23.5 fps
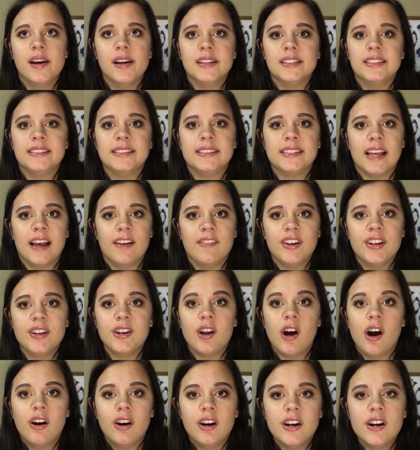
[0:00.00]

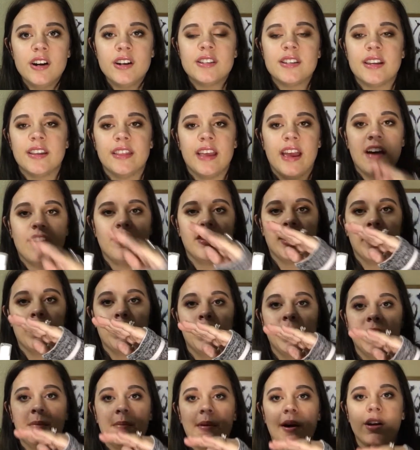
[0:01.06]
$7, and they have like a
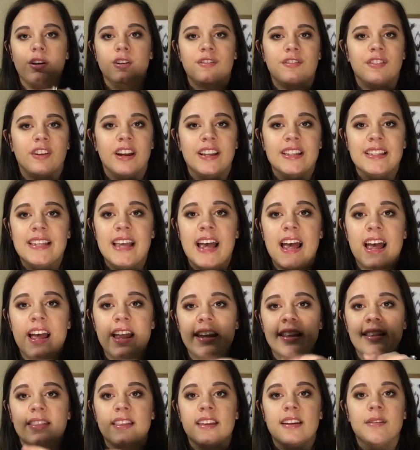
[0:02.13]
big bottle for like 10
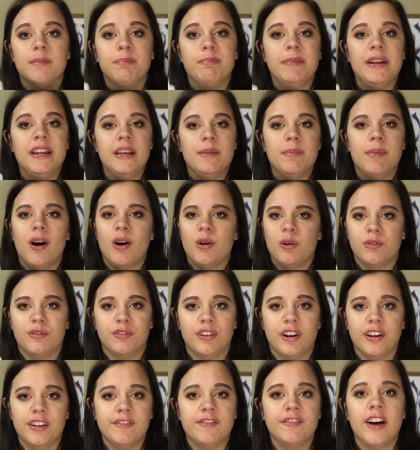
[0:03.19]
and then a mini bottle for
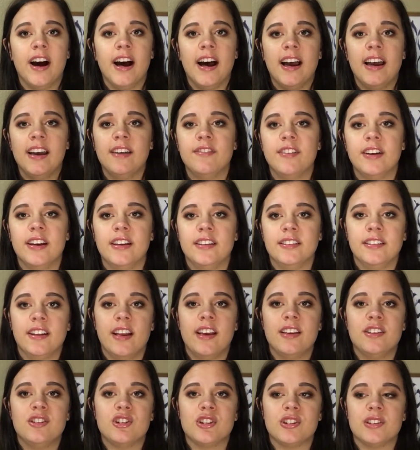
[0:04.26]
like 5, and
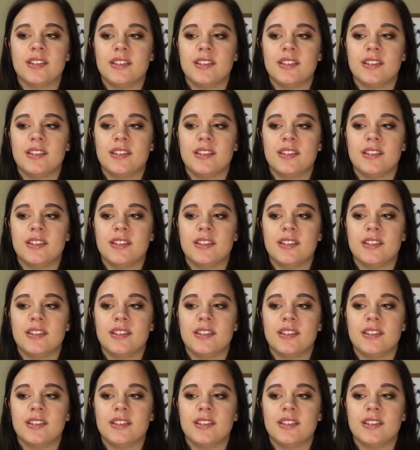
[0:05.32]
it